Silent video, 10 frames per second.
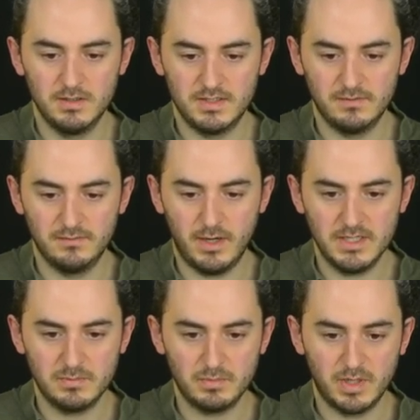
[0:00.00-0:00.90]

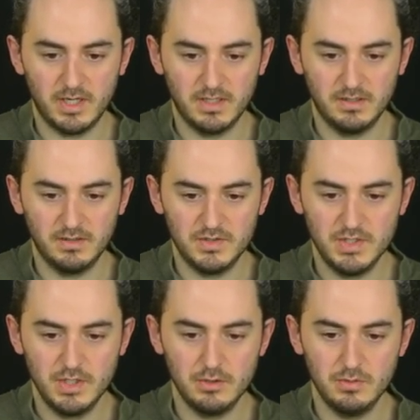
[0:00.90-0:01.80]
divided by
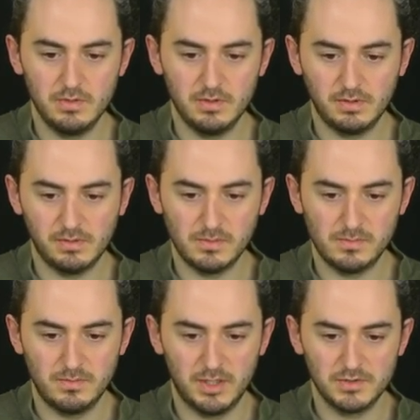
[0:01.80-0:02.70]
2
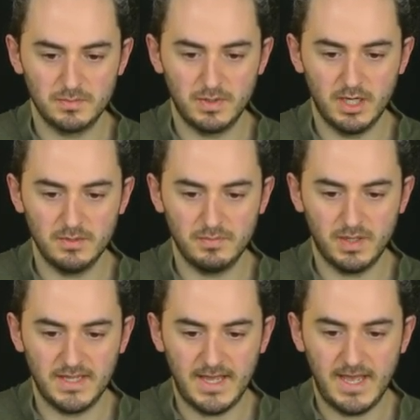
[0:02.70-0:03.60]
multiplied
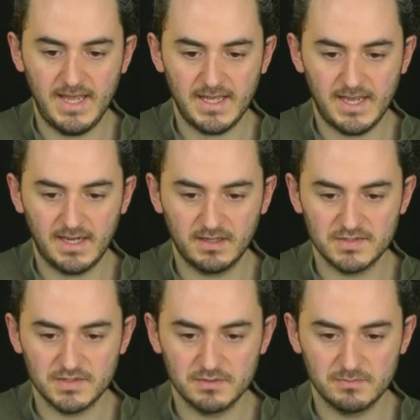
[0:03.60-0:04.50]
by
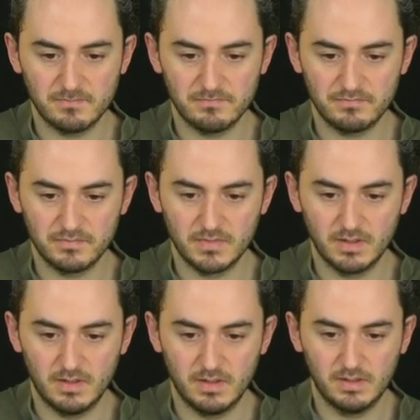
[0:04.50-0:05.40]
ax
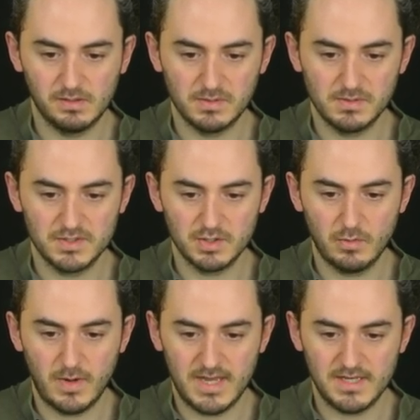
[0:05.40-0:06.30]

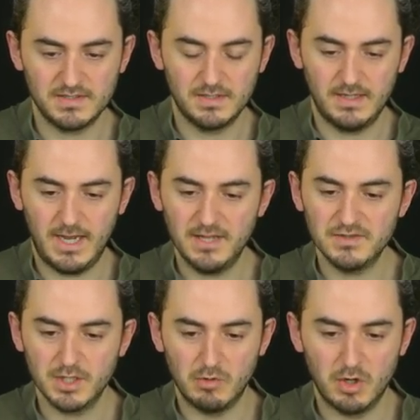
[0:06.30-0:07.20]
squared, and
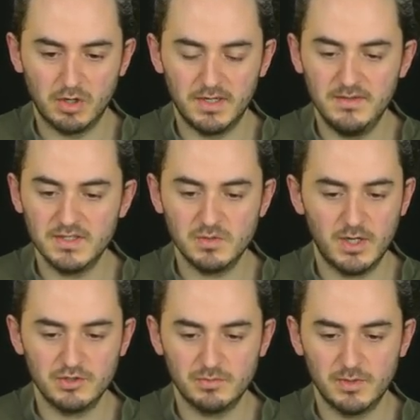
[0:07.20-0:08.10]
so on. In this
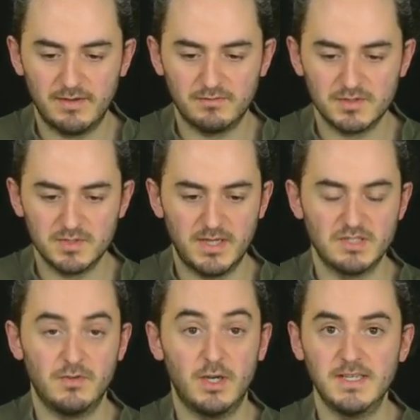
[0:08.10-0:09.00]
question, we haven't
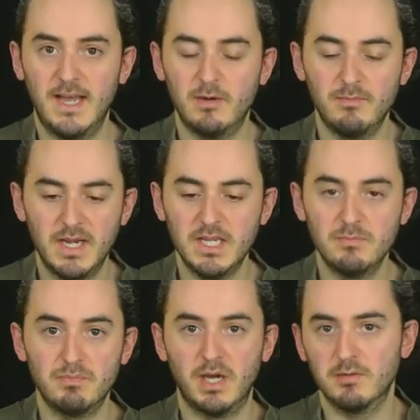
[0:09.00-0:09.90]
specified how many,
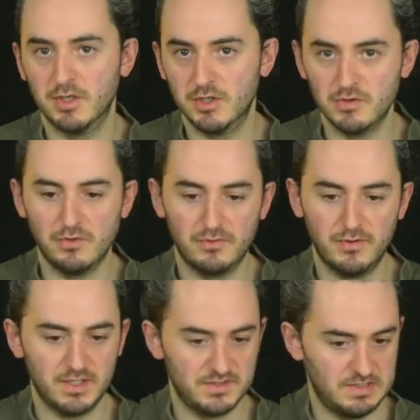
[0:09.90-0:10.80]
but I'm going to do the
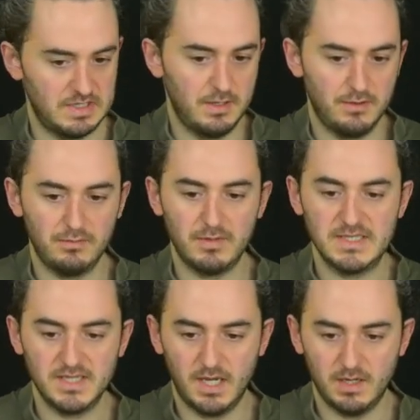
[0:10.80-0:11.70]
first 3
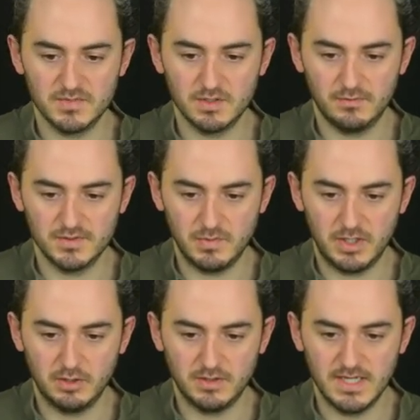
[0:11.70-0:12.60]
terms. Obviously, we
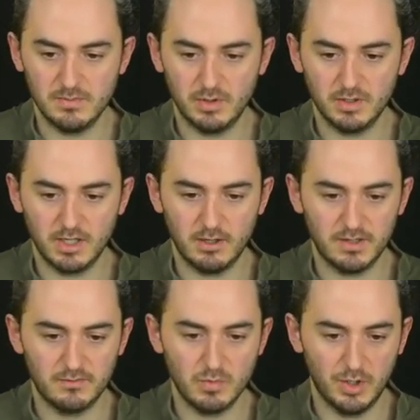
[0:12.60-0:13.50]
could keep going
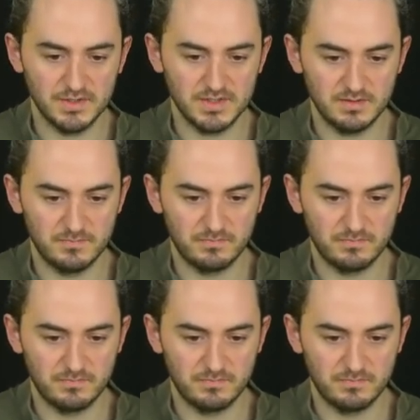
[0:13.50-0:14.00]
if we wanted.